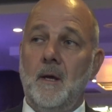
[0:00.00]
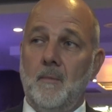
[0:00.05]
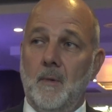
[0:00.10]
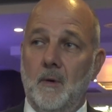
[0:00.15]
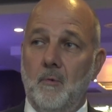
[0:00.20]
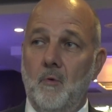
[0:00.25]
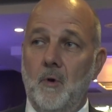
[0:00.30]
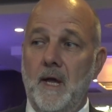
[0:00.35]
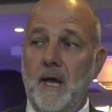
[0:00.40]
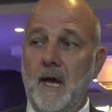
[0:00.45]

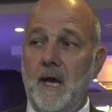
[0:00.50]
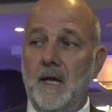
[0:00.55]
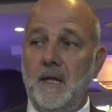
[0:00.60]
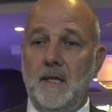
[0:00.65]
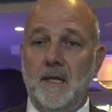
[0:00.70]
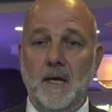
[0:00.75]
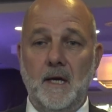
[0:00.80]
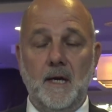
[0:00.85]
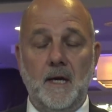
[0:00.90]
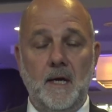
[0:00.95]
But we
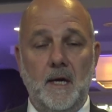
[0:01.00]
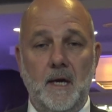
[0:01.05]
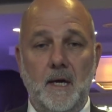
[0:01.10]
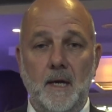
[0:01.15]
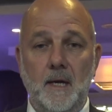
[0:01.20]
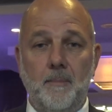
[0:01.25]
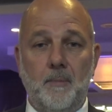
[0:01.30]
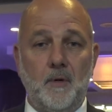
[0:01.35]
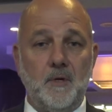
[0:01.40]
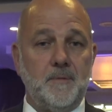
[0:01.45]
had
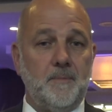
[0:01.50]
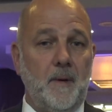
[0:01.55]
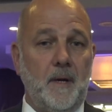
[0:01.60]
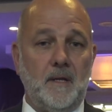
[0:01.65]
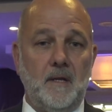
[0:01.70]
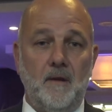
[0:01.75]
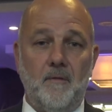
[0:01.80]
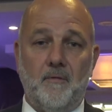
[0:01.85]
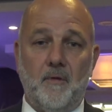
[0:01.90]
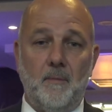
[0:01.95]
a perspective